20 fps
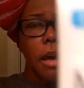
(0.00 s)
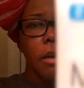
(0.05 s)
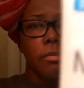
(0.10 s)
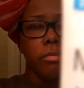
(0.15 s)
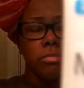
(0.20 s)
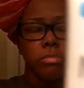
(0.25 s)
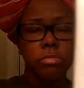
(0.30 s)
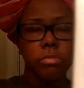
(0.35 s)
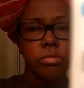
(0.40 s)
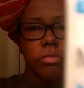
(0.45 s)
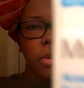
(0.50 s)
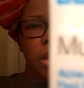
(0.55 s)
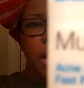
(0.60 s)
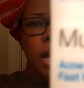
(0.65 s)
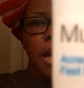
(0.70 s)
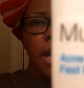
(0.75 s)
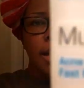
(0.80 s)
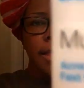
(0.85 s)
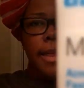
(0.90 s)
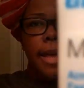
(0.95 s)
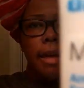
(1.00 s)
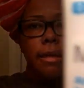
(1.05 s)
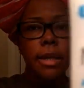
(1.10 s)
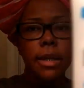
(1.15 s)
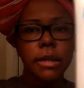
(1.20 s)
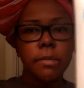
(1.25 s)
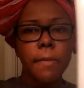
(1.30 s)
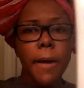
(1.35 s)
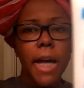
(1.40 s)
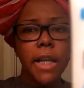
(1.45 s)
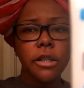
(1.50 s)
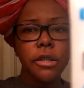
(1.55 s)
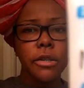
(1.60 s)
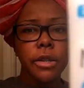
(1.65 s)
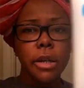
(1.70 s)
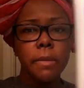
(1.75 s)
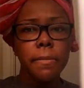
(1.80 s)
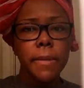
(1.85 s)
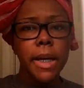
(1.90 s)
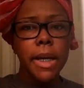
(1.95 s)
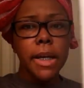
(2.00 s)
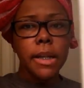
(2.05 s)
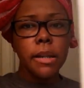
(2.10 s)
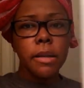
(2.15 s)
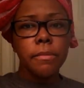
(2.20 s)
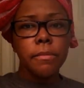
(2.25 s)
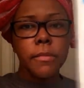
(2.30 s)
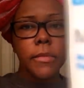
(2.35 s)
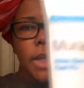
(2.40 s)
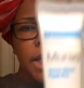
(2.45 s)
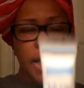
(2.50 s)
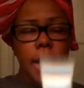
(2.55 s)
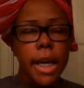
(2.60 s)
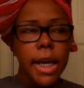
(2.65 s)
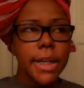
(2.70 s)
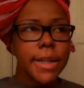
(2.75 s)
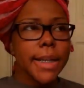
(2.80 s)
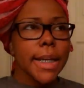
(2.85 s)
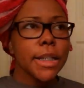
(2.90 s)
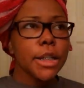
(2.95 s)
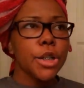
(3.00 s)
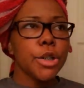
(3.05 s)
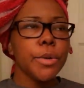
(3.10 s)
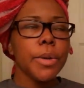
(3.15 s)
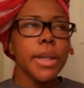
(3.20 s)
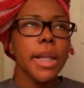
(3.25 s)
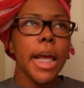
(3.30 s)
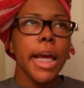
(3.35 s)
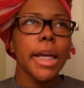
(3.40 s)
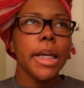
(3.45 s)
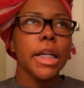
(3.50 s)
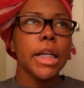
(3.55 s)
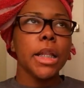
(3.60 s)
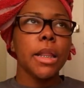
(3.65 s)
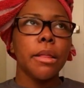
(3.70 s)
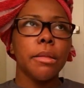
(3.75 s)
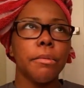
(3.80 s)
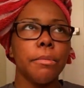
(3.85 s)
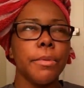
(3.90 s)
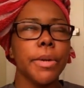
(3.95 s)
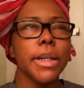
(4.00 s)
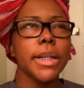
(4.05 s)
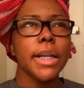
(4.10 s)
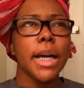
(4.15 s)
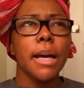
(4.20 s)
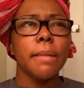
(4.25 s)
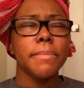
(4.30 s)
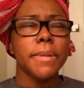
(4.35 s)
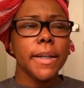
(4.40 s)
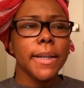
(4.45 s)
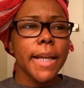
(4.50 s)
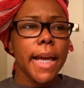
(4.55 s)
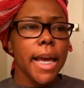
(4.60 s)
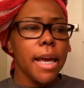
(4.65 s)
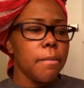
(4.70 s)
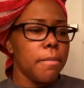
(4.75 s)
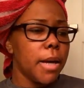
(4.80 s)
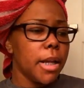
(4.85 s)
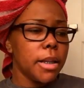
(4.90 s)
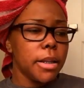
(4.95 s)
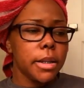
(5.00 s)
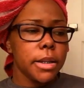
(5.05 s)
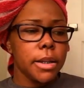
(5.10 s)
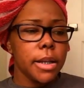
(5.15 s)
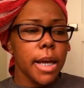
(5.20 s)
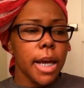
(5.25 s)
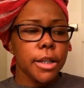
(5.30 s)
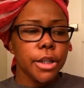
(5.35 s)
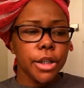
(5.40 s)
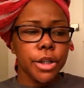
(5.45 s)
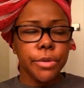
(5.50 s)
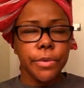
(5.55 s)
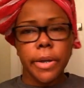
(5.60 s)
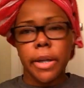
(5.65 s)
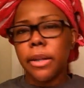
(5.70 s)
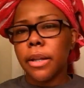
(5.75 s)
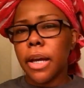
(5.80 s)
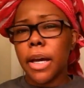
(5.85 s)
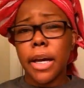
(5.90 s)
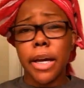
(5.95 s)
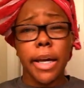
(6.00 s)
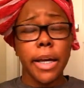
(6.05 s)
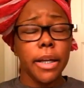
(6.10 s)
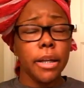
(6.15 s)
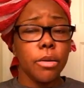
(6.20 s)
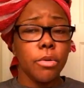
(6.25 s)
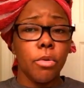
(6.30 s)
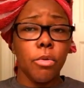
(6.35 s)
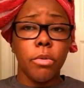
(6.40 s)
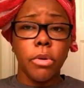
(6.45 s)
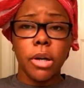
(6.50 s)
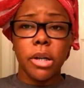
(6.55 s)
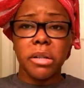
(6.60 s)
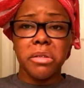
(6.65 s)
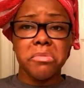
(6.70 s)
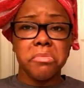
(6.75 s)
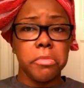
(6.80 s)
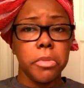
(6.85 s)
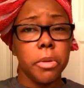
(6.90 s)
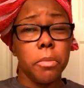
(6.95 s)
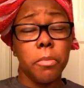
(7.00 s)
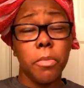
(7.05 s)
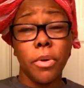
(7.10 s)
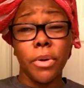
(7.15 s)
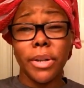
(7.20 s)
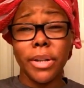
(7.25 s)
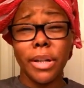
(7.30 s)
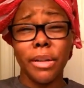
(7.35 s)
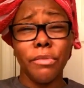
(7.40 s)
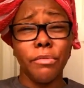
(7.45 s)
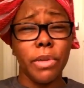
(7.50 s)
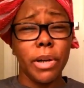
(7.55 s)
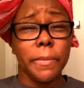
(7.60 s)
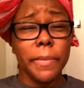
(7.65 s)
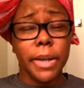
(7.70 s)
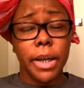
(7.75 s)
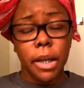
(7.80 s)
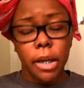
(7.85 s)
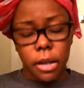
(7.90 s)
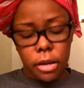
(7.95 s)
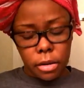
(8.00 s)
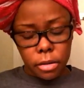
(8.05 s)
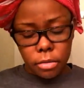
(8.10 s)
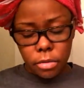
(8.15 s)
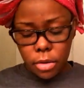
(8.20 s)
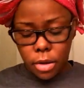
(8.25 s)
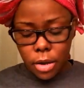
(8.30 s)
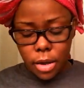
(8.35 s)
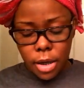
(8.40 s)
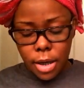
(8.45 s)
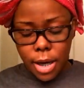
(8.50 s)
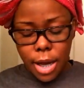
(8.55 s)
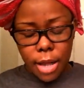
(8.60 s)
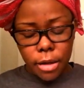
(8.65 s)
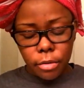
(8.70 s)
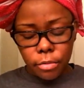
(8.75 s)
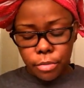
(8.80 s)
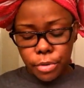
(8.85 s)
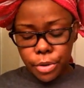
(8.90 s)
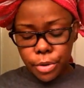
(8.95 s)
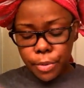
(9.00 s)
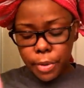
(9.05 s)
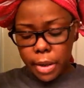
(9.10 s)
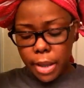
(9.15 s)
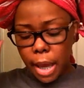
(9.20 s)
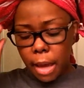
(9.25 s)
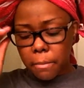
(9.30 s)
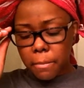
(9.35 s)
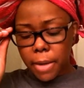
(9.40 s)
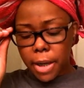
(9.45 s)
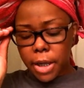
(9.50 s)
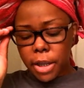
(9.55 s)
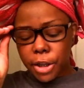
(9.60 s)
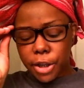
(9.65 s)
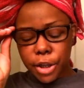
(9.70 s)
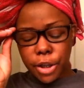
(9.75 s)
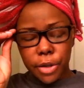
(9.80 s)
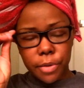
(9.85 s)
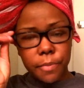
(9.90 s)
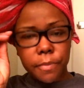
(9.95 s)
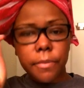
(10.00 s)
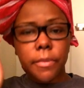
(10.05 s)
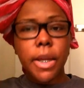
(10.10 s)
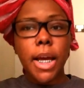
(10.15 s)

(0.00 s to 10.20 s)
Oh, now the spot treatment, it says do it like 3 times a day, but honestly, I just do it at night or in the morning, rub it in. I don't do it that much.